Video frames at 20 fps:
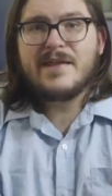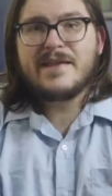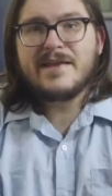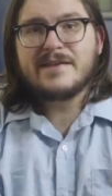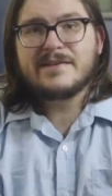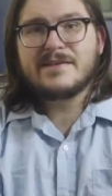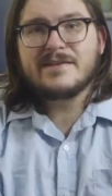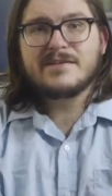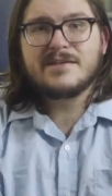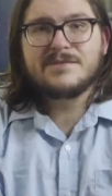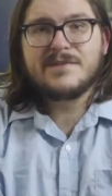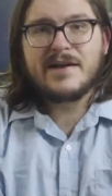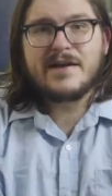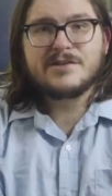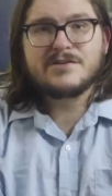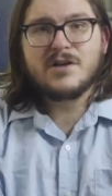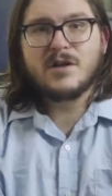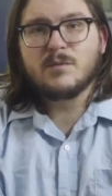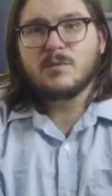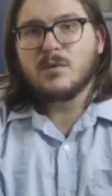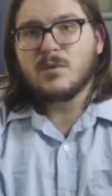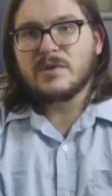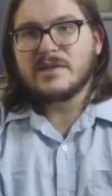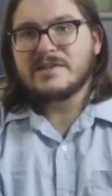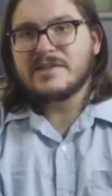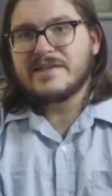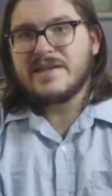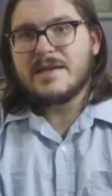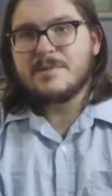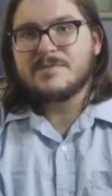they get disadvantage on
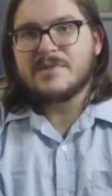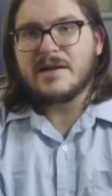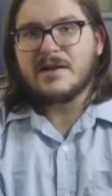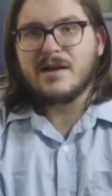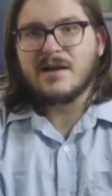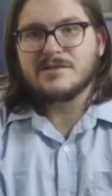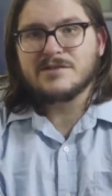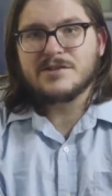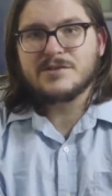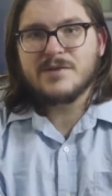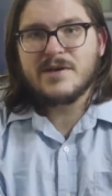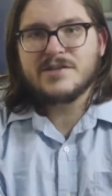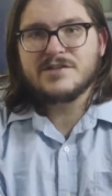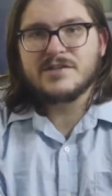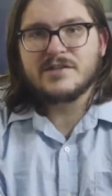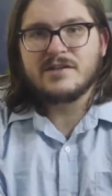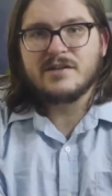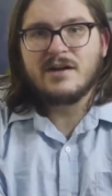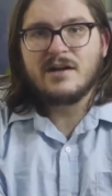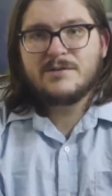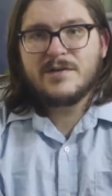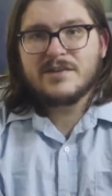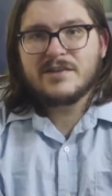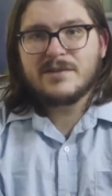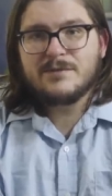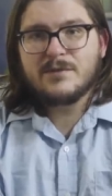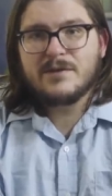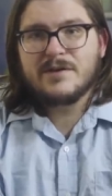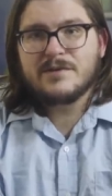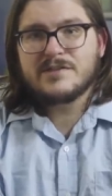rolling to keep that concentration. Fifth
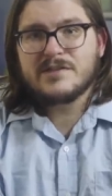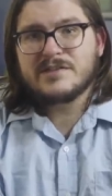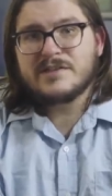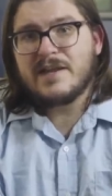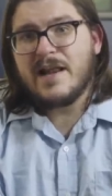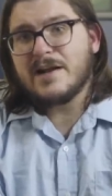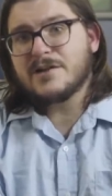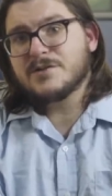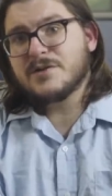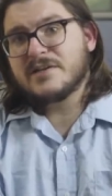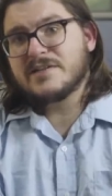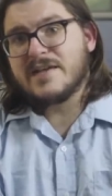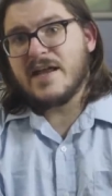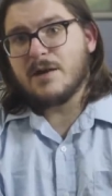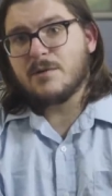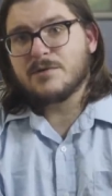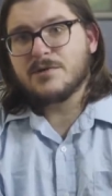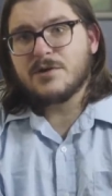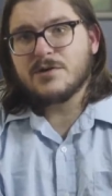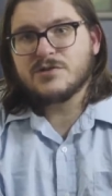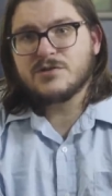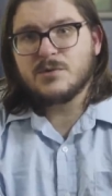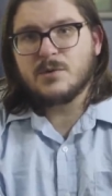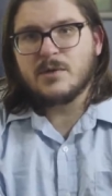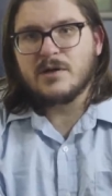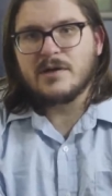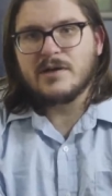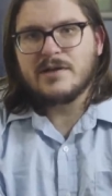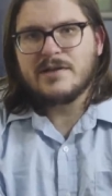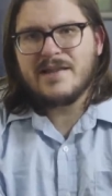level gives us an extra attack with our
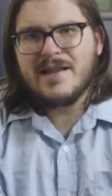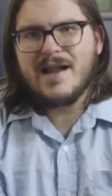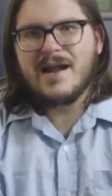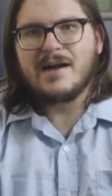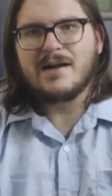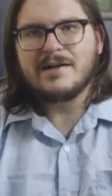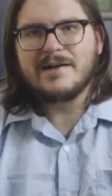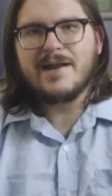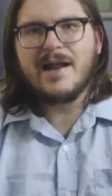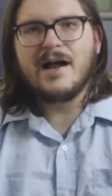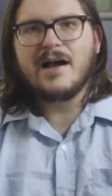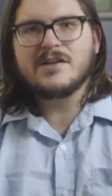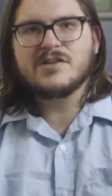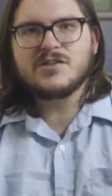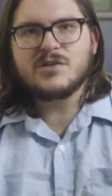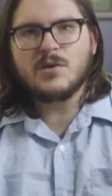sword. Yeah, yeah, a